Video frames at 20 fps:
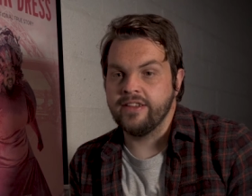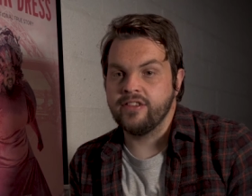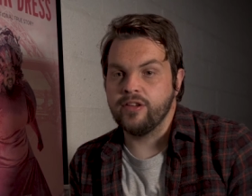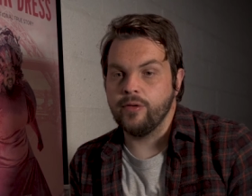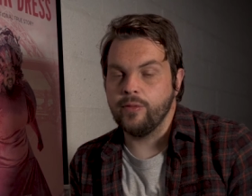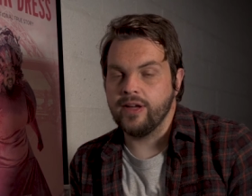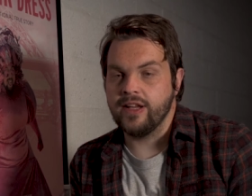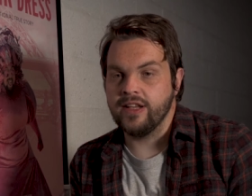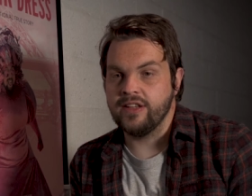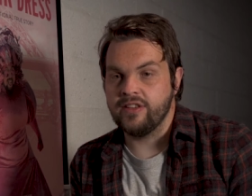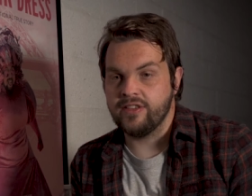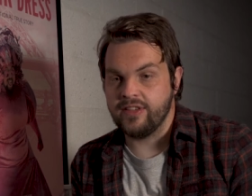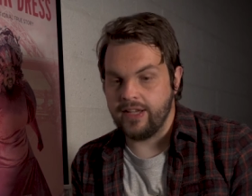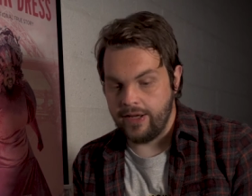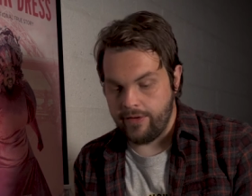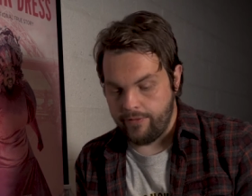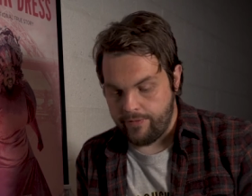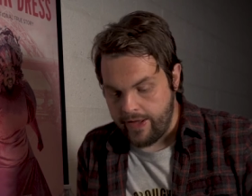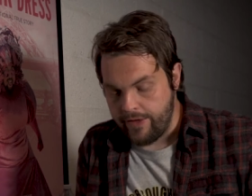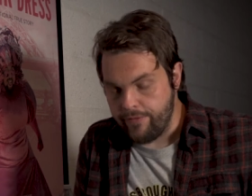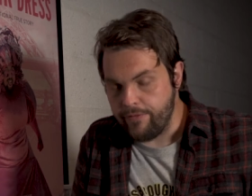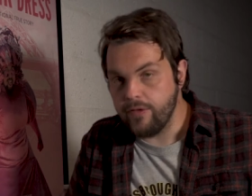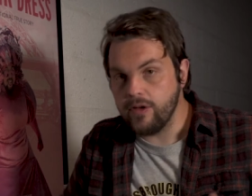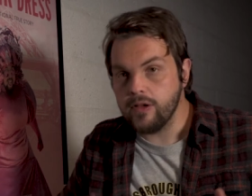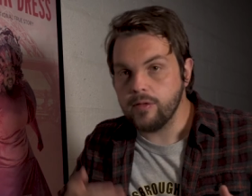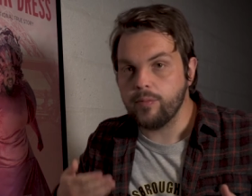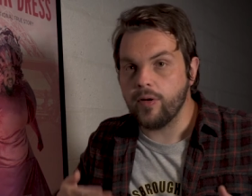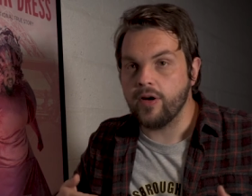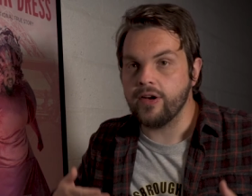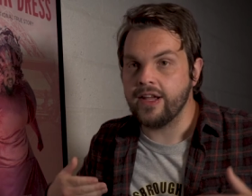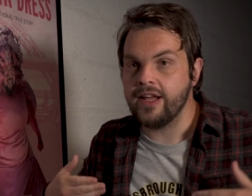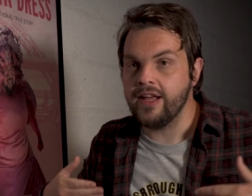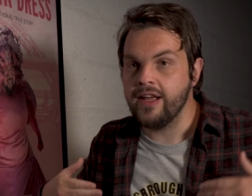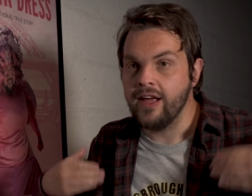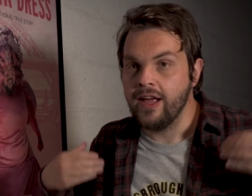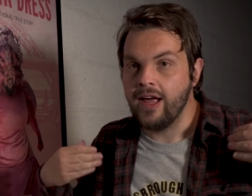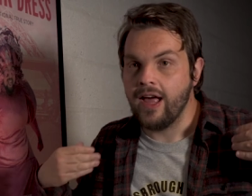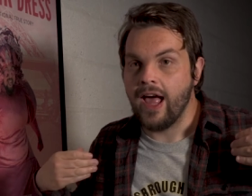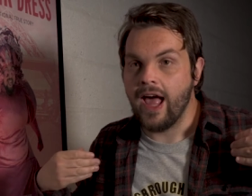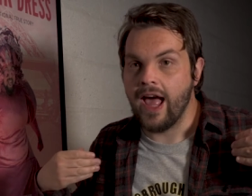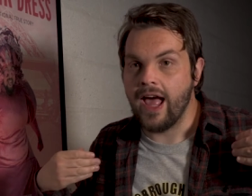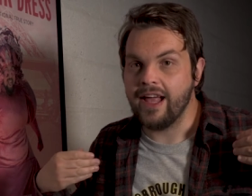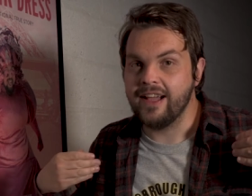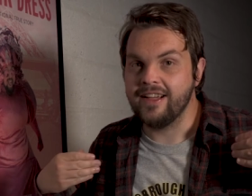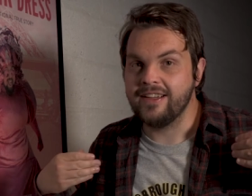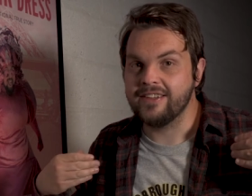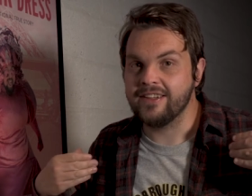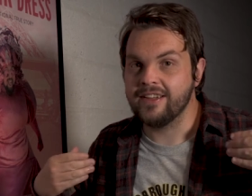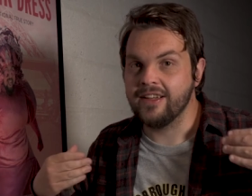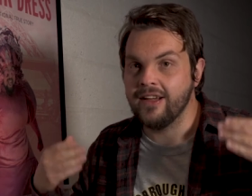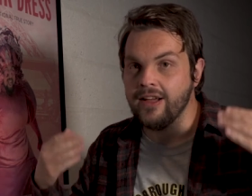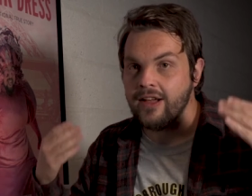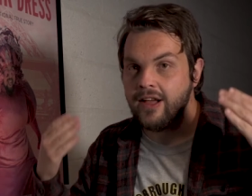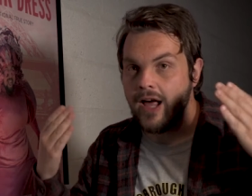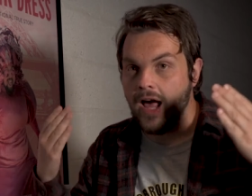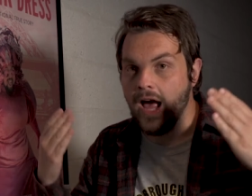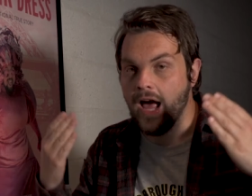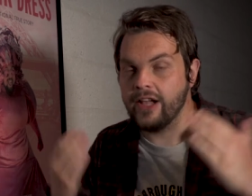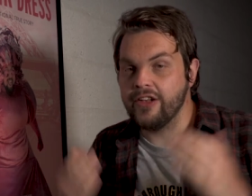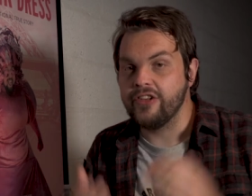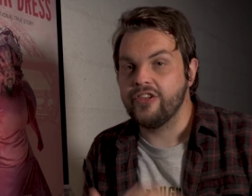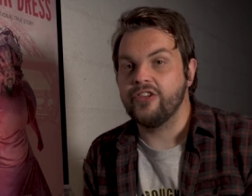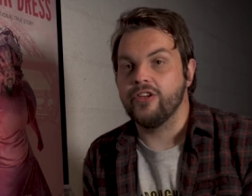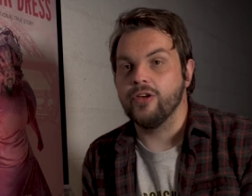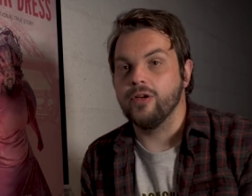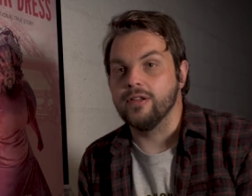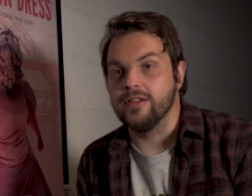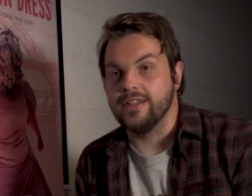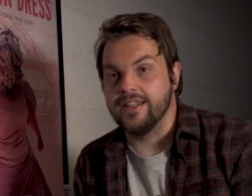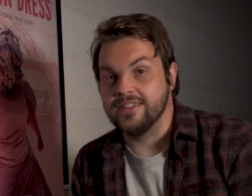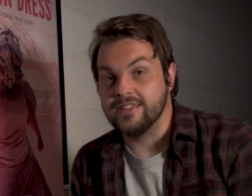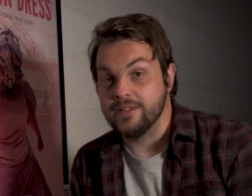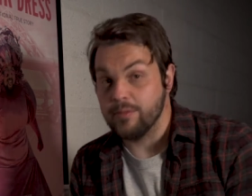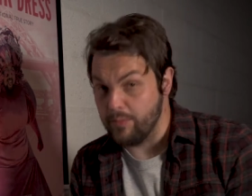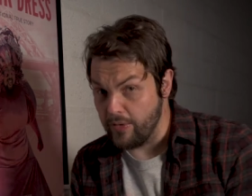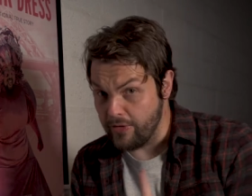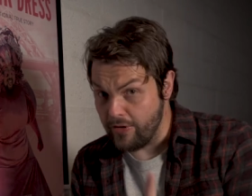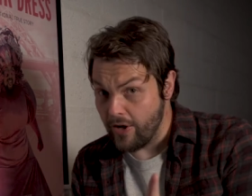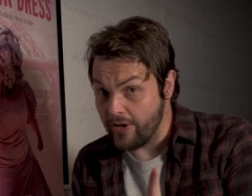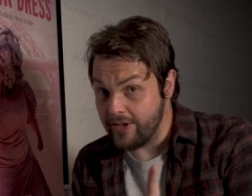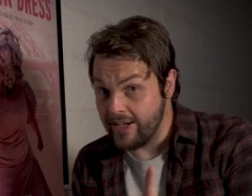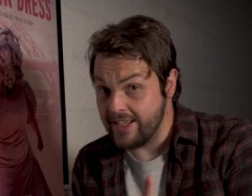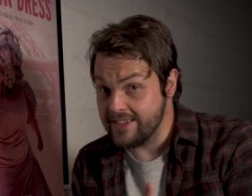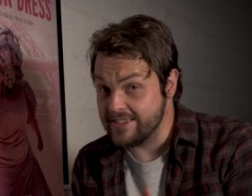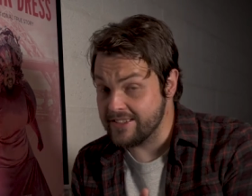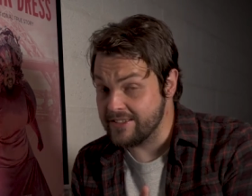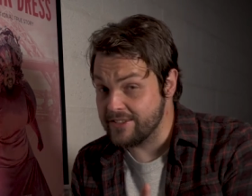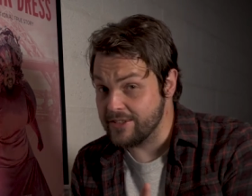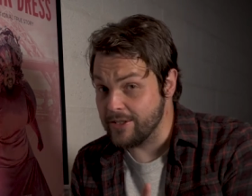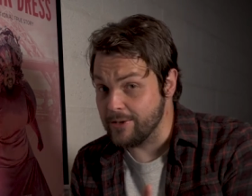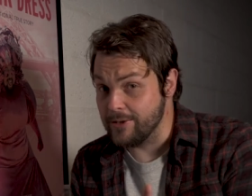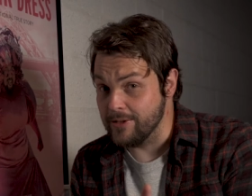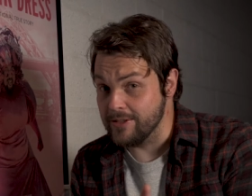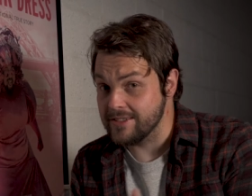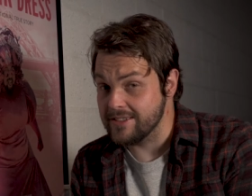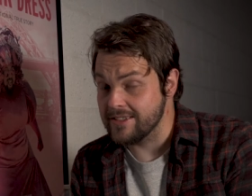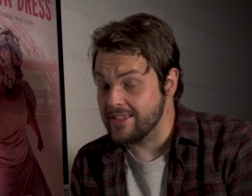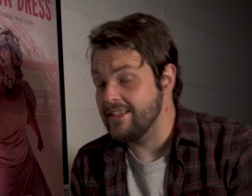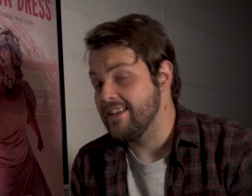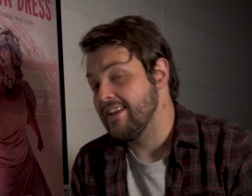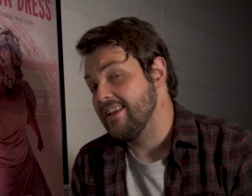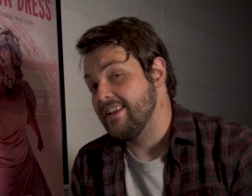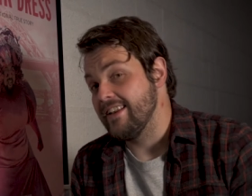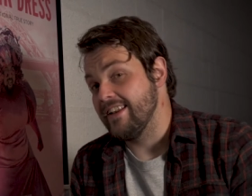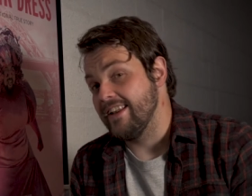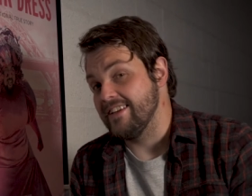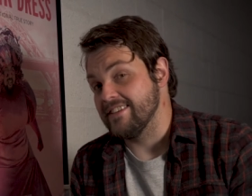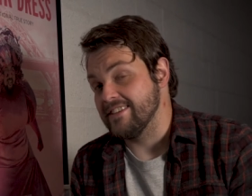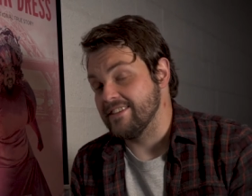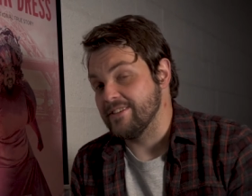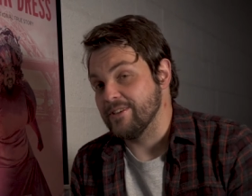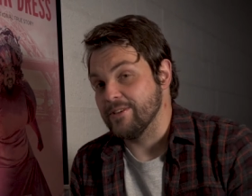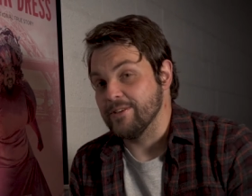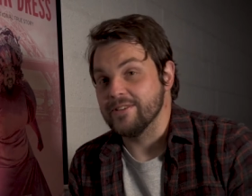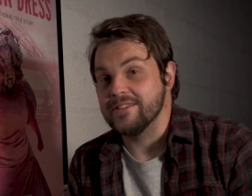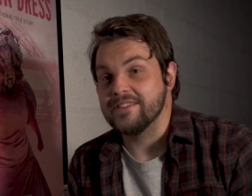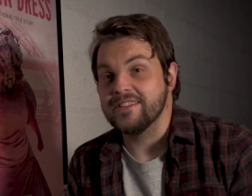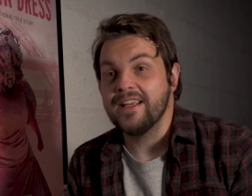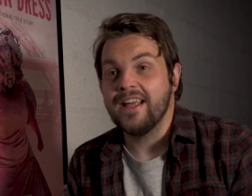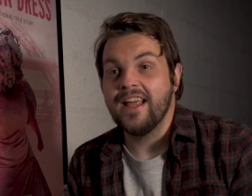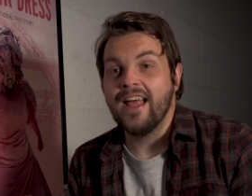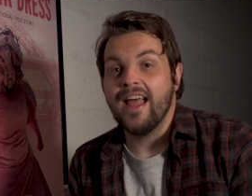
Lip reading: So we can see their full body, heads, and shoulders, but not knees and toes, knees and toes.